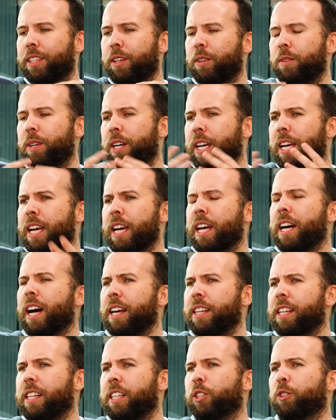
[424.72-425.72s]
So
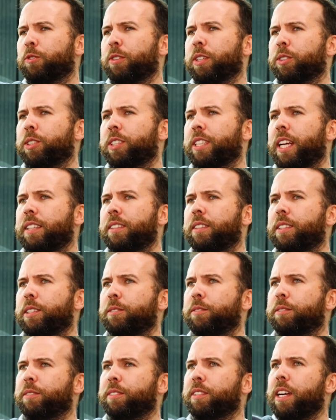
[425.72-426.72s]
I think there's a real sense
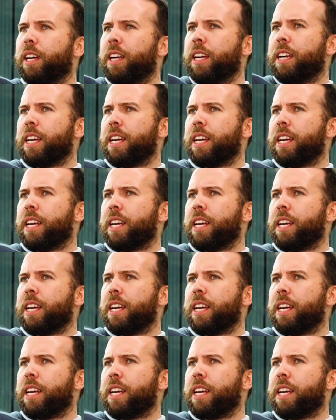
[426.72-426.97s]
of,